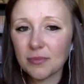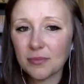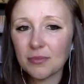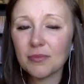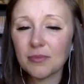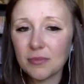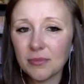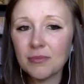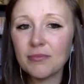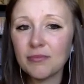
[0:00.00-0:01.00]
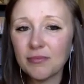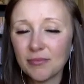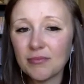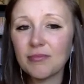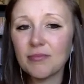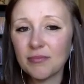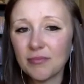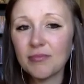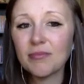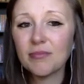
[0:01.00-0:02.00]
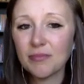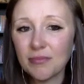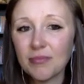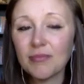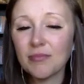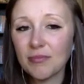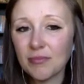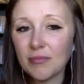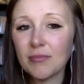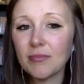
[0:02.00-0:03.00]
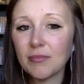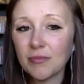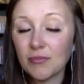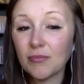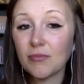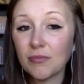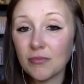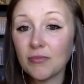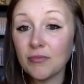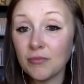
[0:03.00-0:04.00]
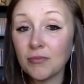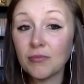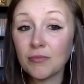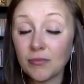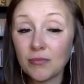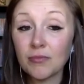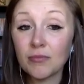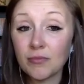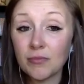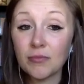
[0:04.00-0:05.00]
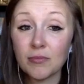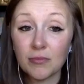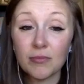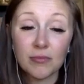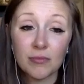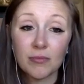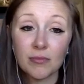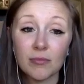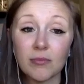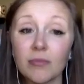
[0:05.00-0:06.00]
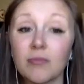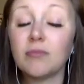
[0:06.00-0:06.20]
(silent)